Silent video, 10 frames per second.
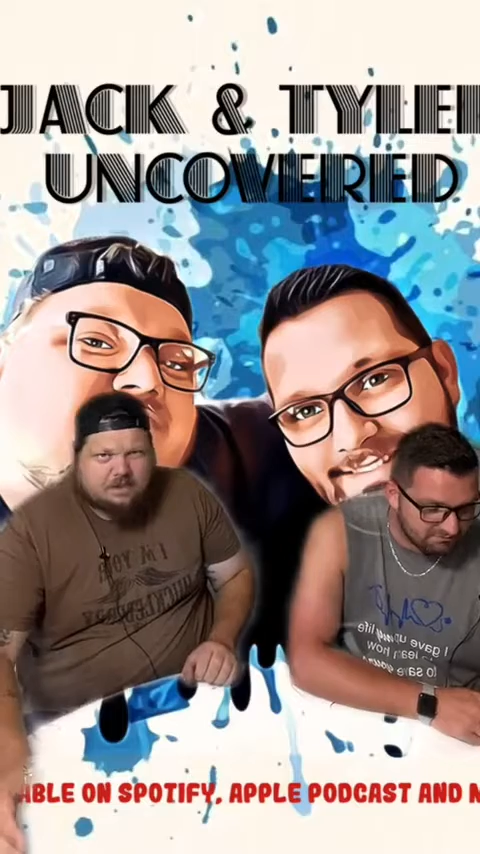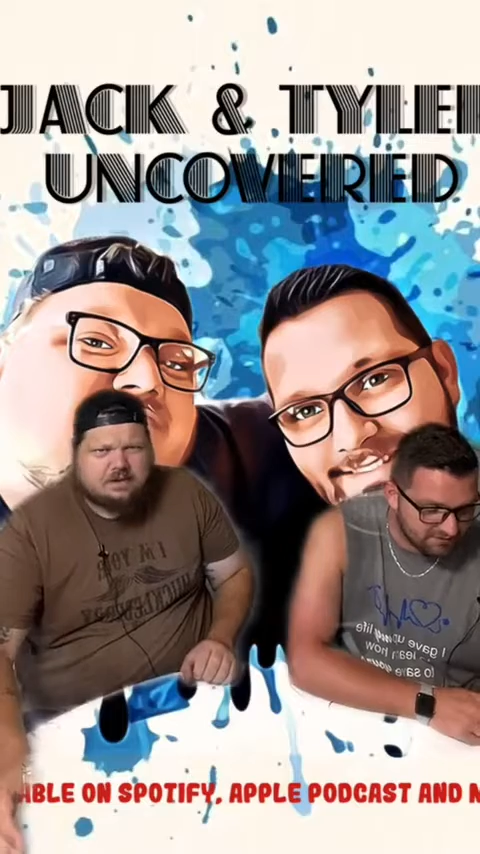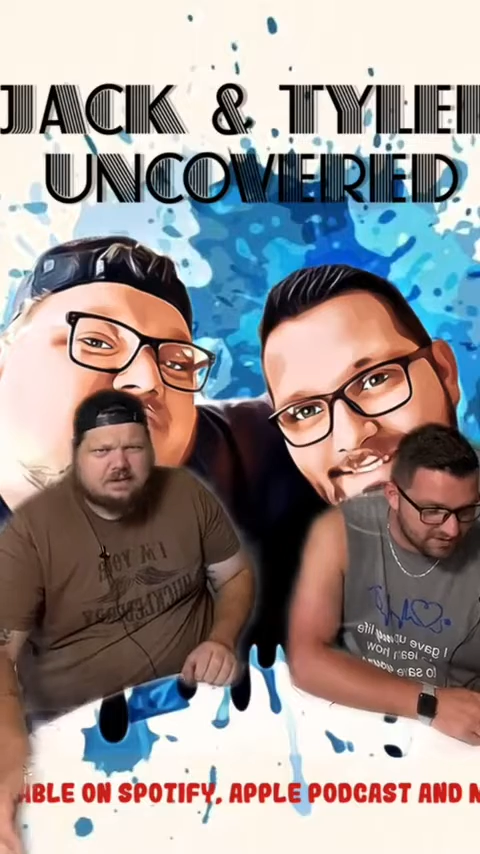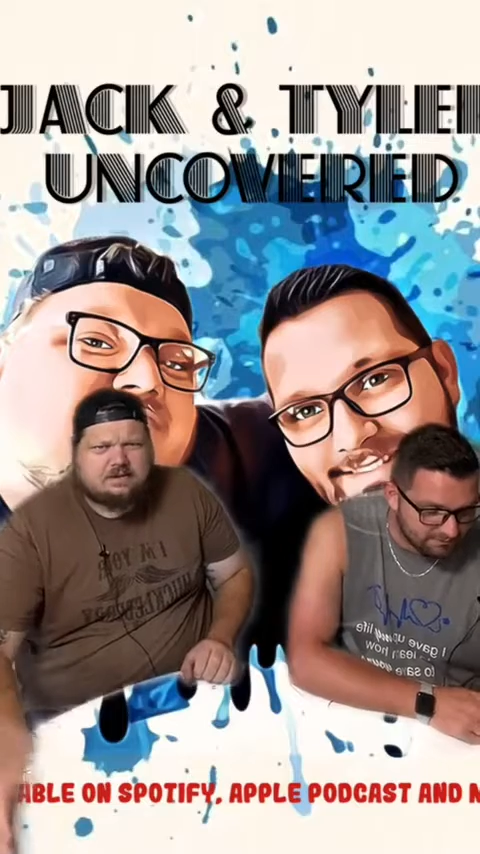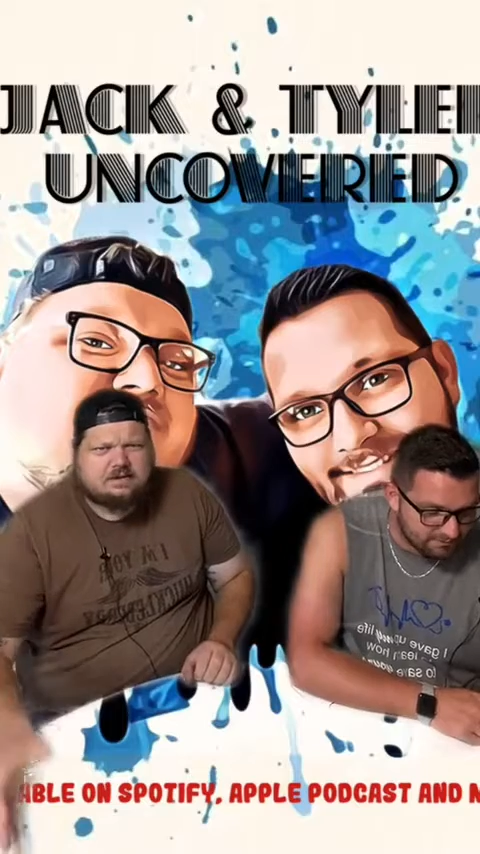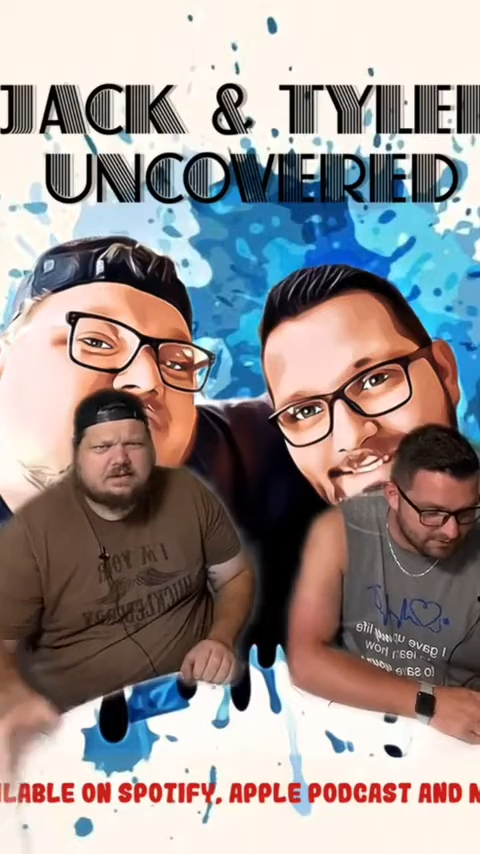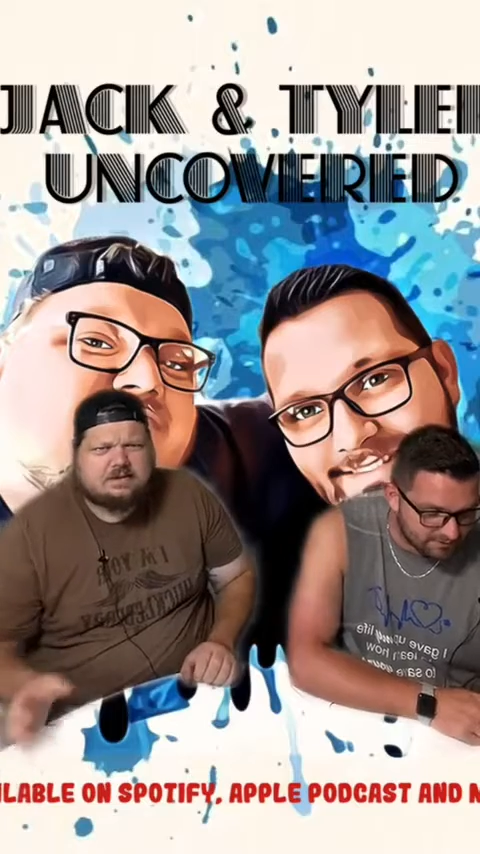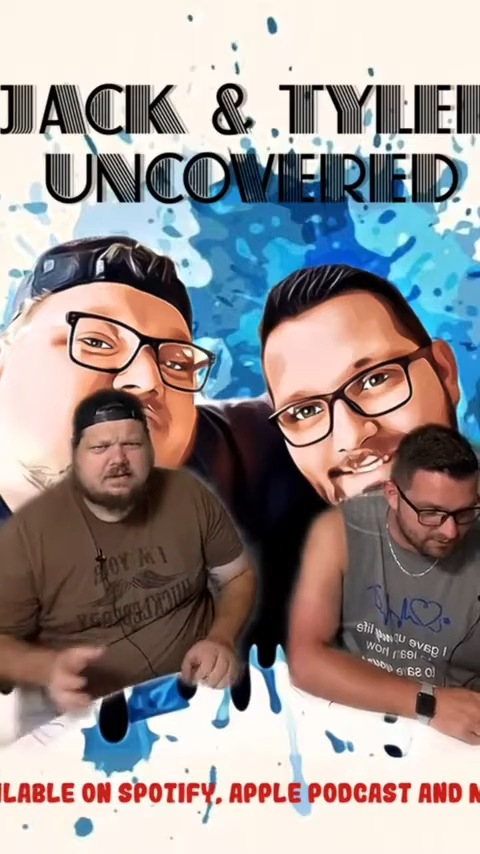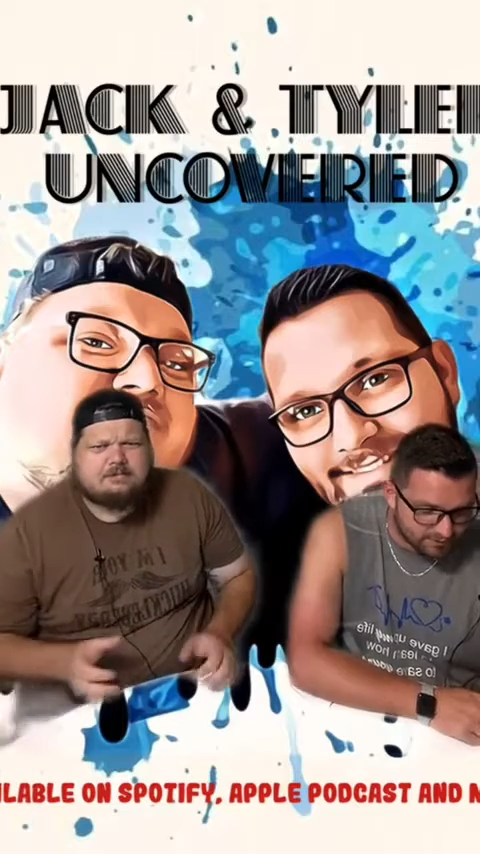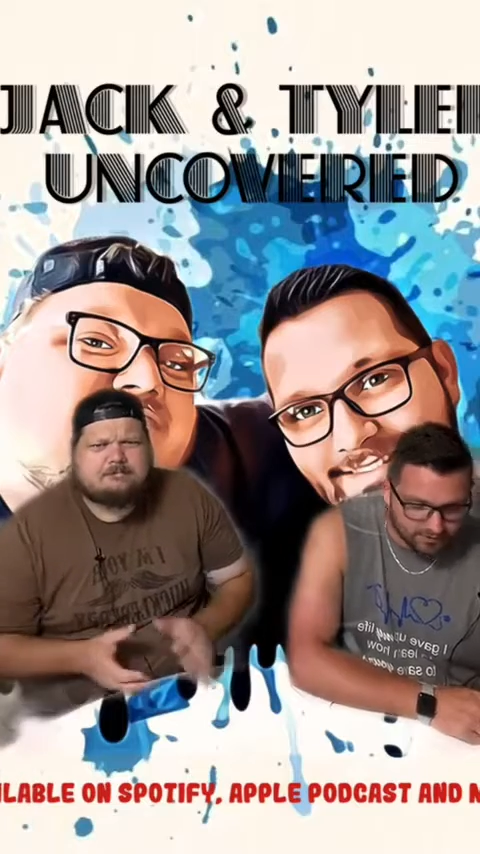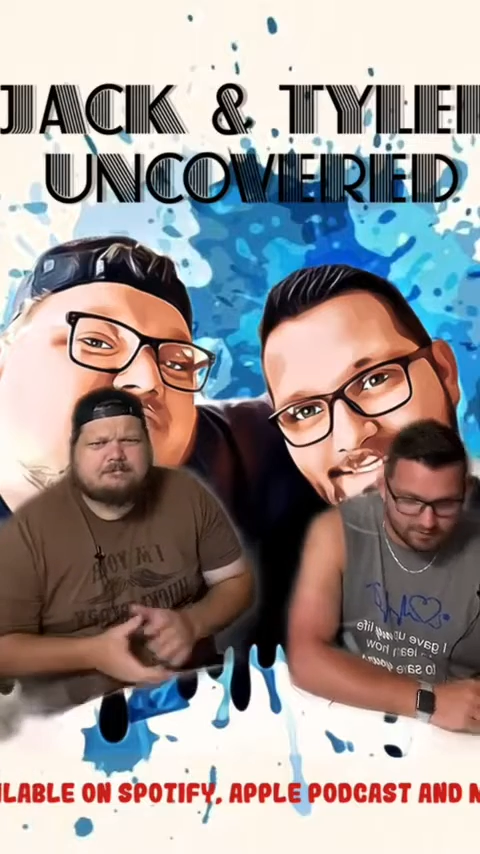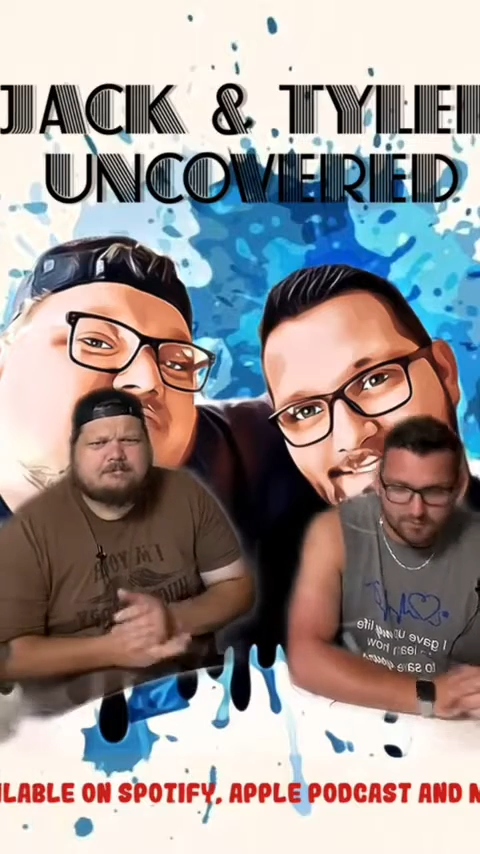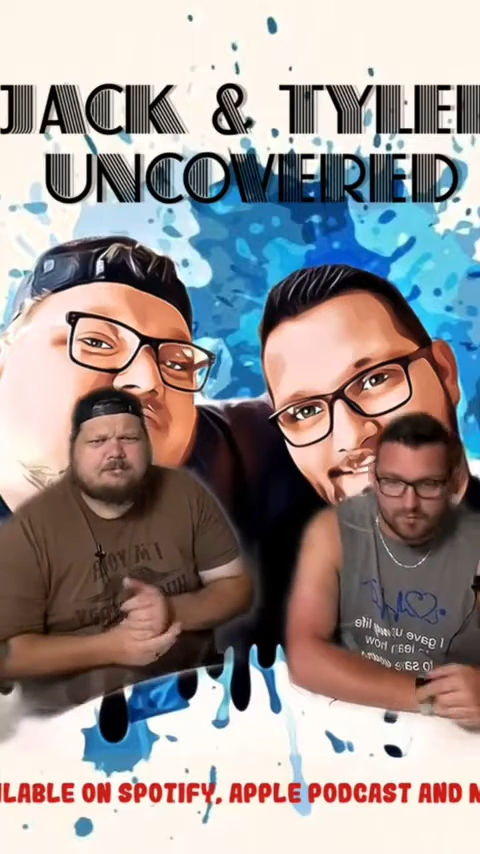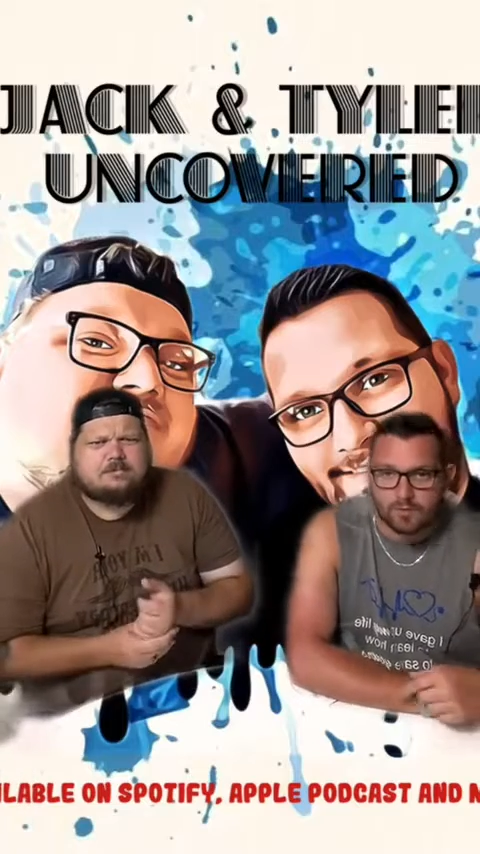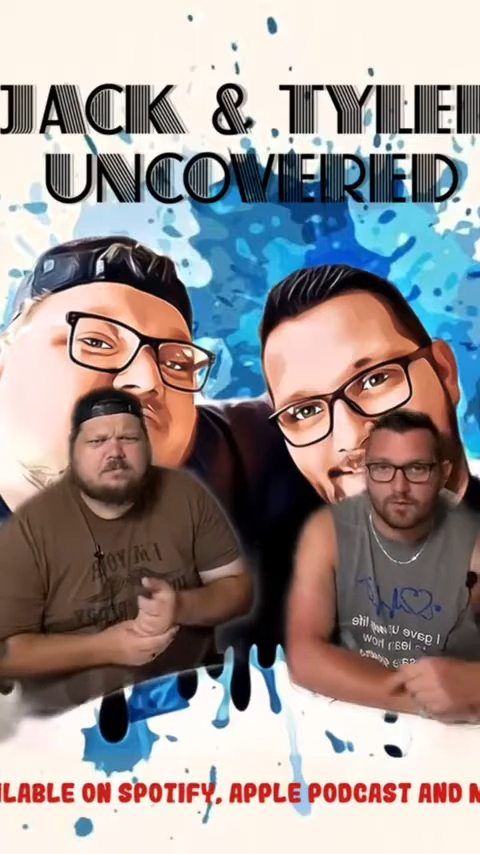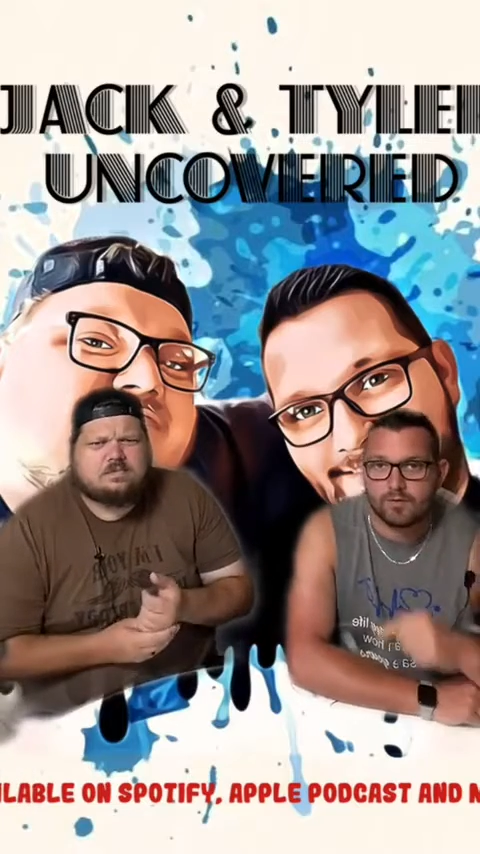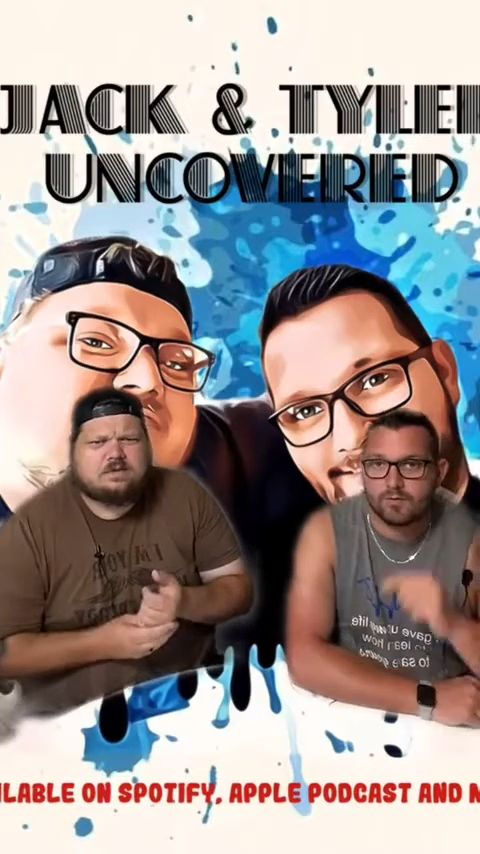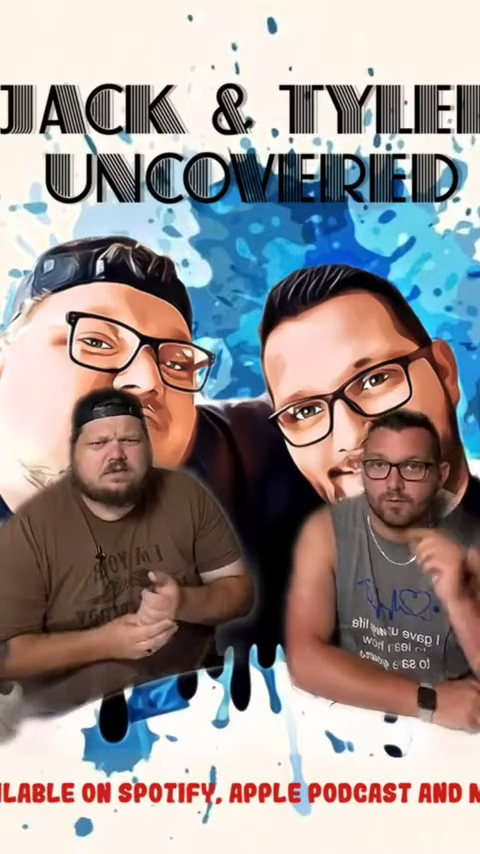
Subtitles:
tap that screen. That'd be wonderful.